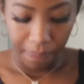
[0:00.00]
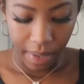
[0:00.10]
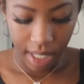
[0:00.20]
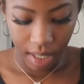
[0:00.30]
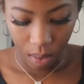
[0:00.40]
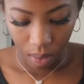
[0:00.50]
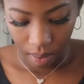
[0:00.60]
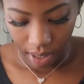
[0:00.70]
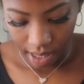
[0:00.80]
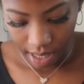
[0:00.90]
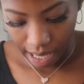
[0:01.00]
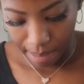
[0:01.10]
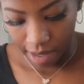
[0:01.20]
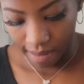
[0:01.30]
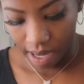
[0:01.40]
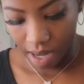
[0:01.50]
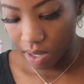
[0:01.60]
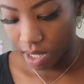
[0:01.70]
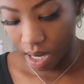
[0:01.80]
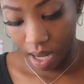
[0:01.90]
This little disc that I made right
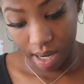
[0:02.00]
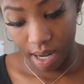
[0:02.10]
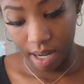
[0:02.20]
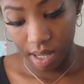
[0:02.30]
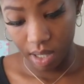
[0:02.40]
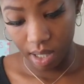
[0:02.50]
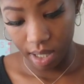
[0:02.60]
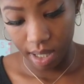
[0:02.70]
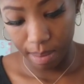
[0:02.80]
now is not 9 inches.